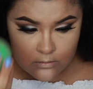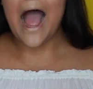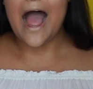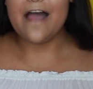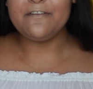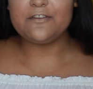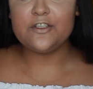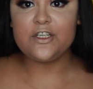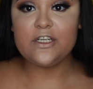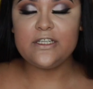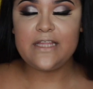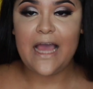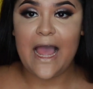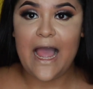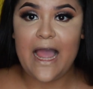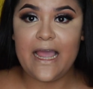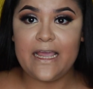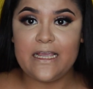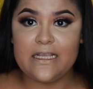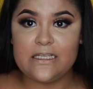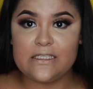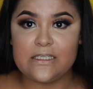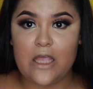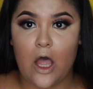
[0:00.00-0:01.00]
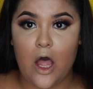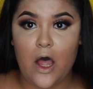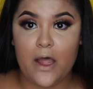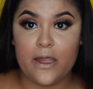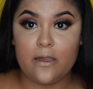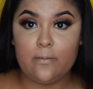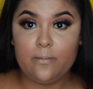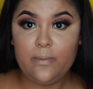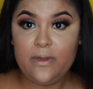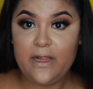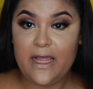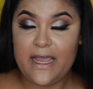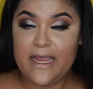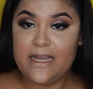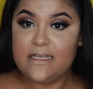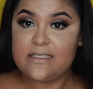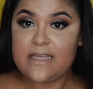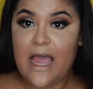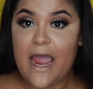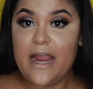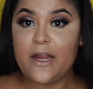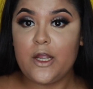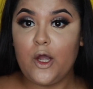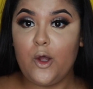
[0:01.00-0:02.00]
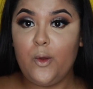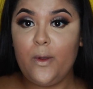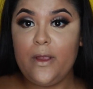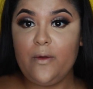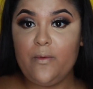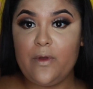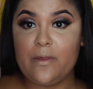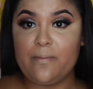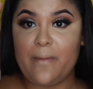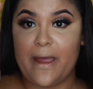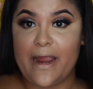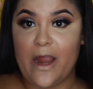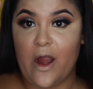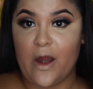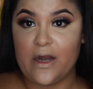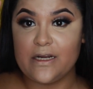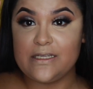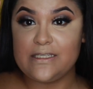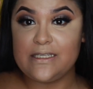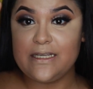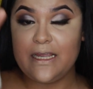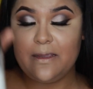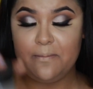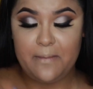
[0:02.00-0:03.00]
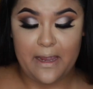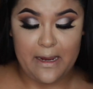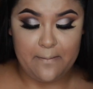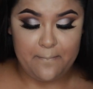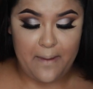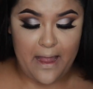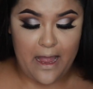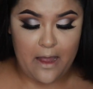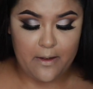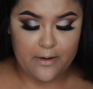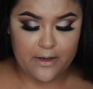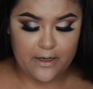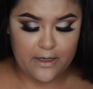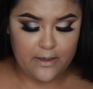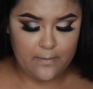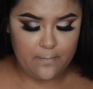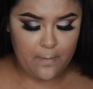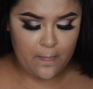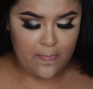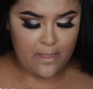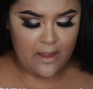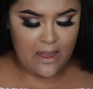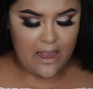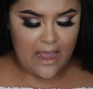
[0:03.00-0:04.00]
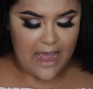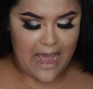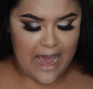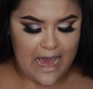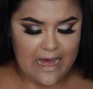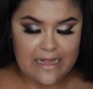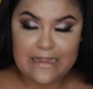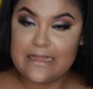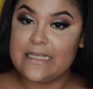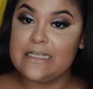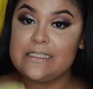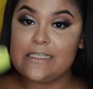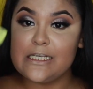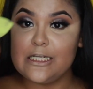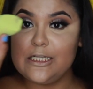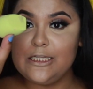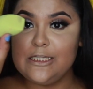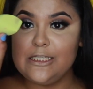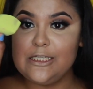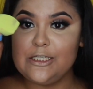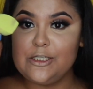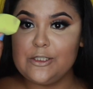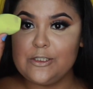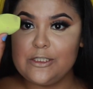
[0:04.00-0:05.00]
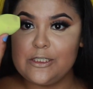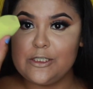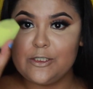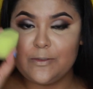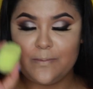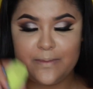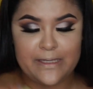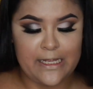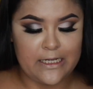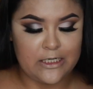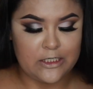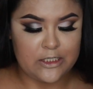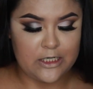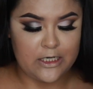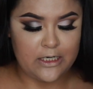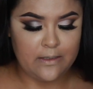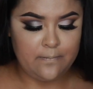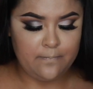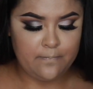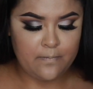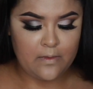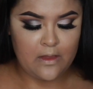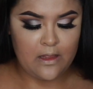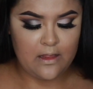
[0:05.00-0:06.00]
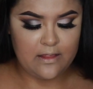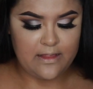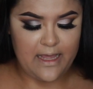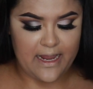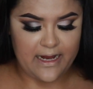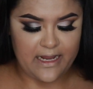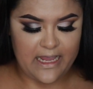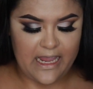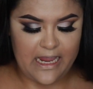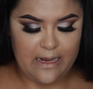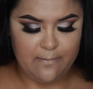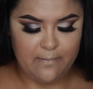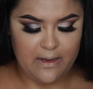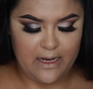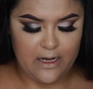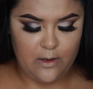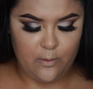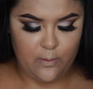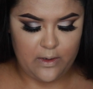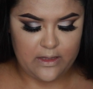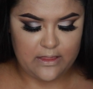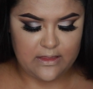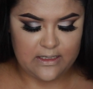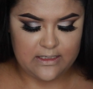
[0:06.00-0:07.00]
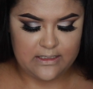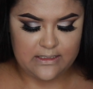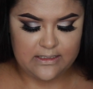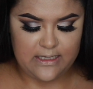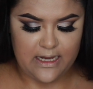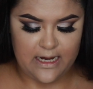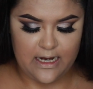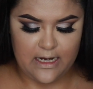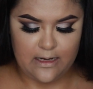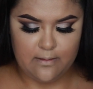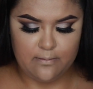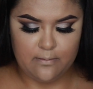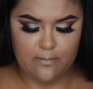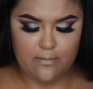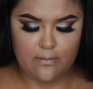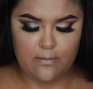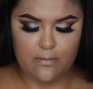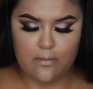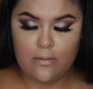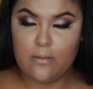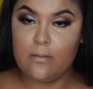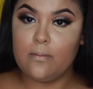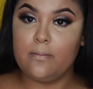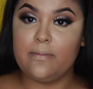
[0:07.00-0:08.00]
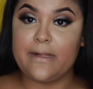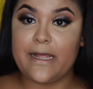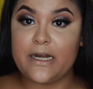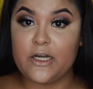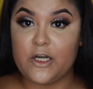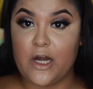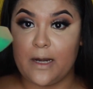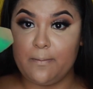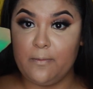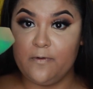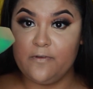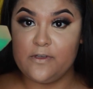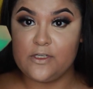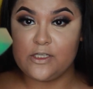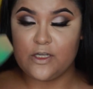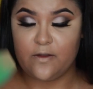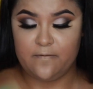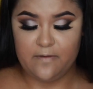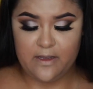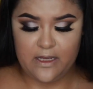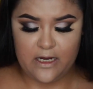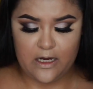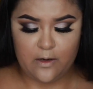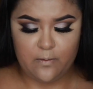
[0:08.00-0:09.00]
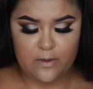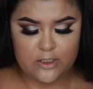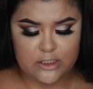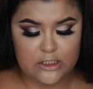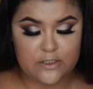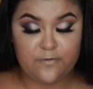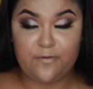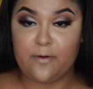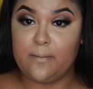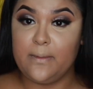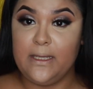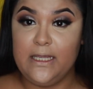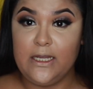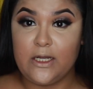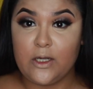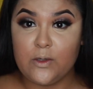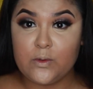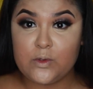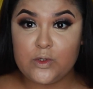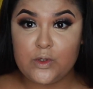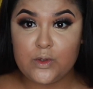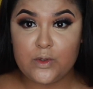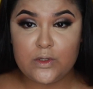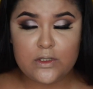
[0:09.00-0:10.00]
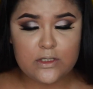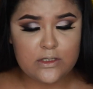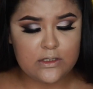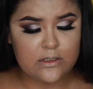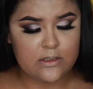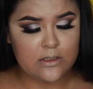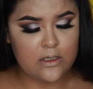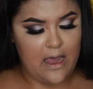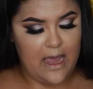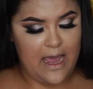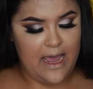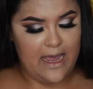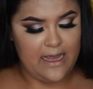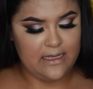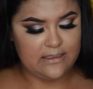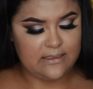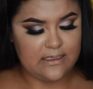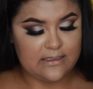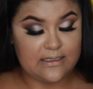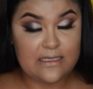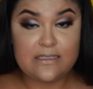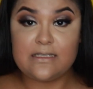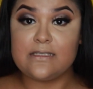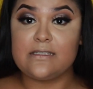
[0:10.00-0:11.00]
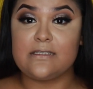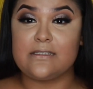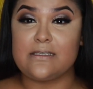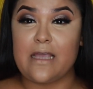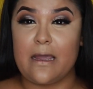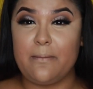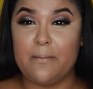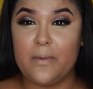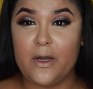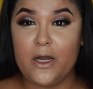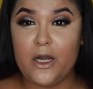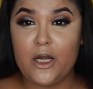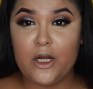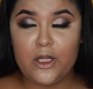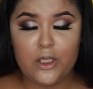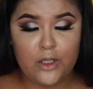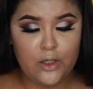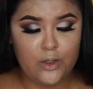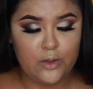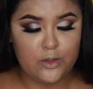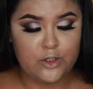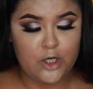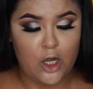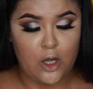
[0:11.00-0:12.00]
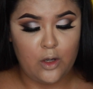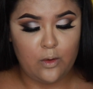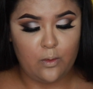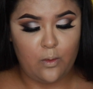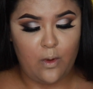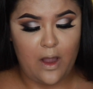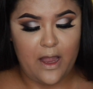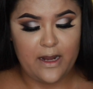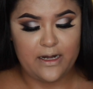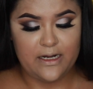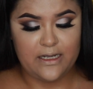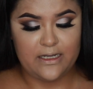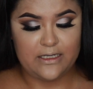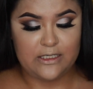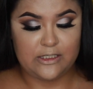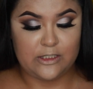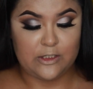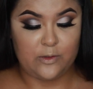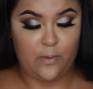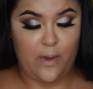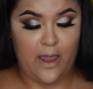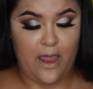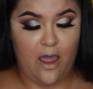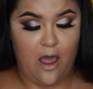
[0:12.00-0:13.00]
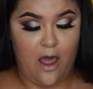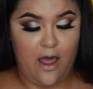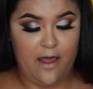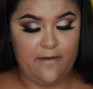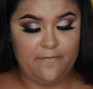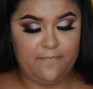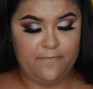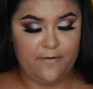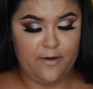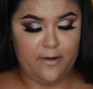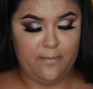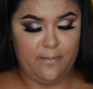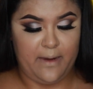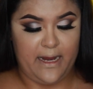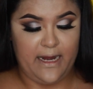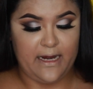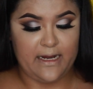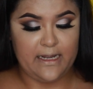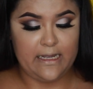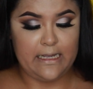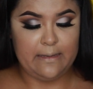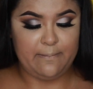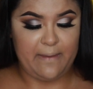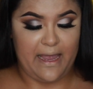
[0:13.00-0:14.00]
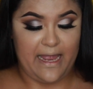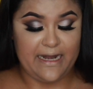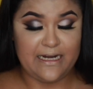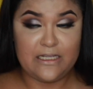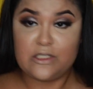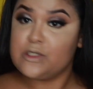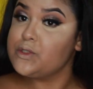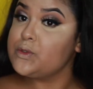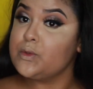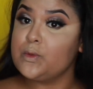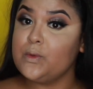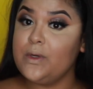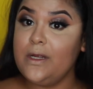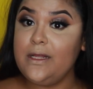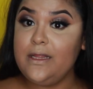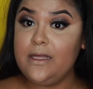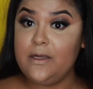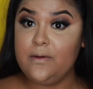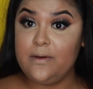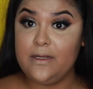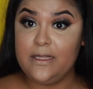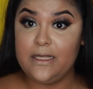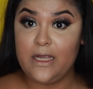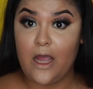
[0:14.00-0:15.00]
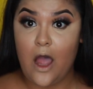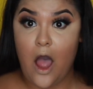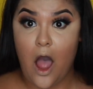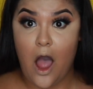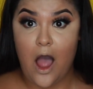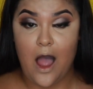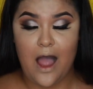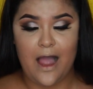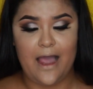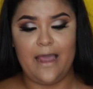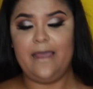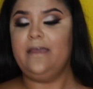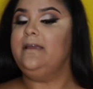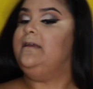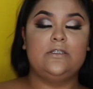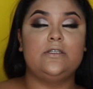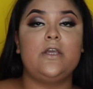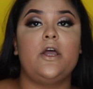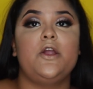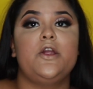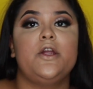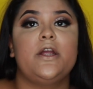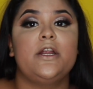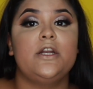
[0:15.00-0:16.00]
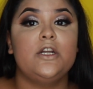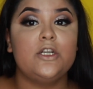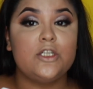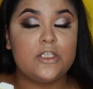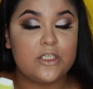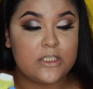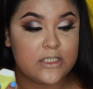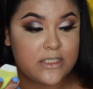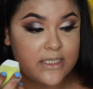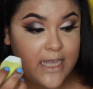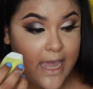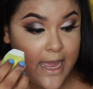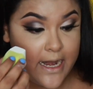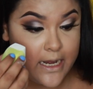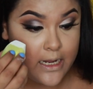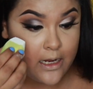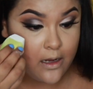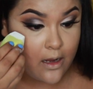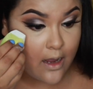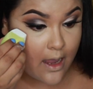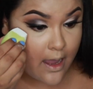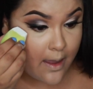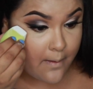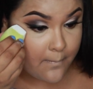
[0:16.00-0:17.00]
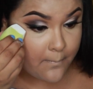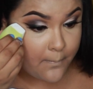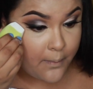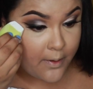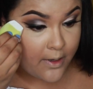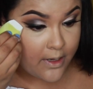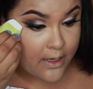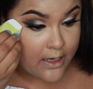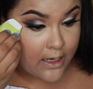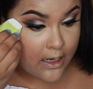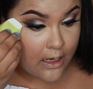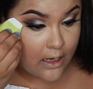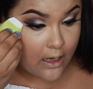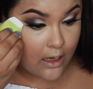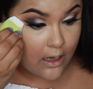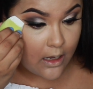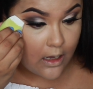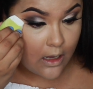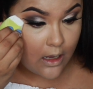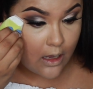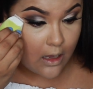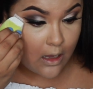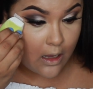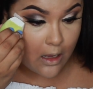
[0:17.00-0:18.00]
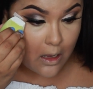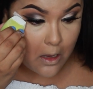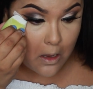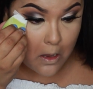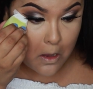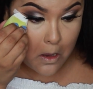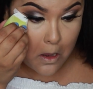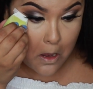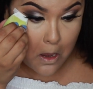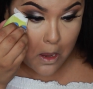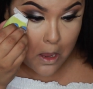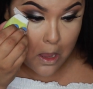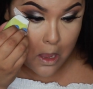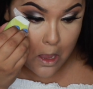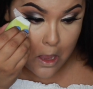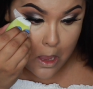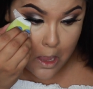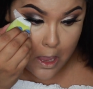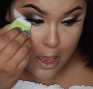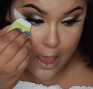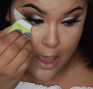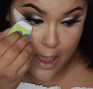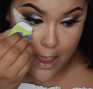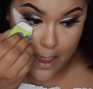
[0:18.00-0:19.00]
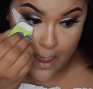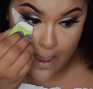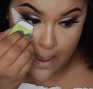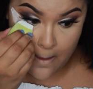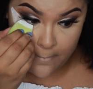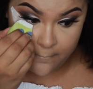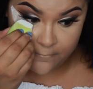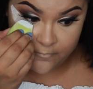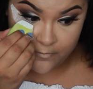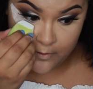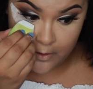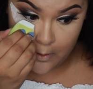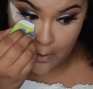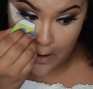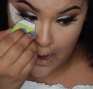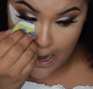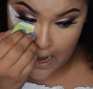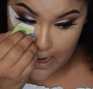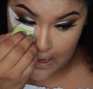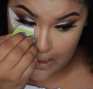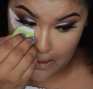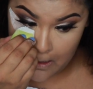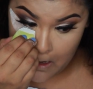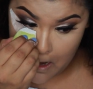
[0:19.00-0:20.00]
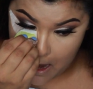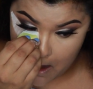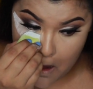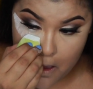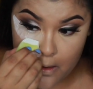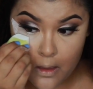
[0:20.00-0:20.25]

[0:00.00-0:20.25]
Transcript: After After that is all in place, I go in with my RCMA powder and this little blender that came in with the same blender I'm using over here, which is from Eco Tools. And since it's summer, you don't want to sweat off your makeup and it's really hot, so you're gonna just get it and put it everywhere.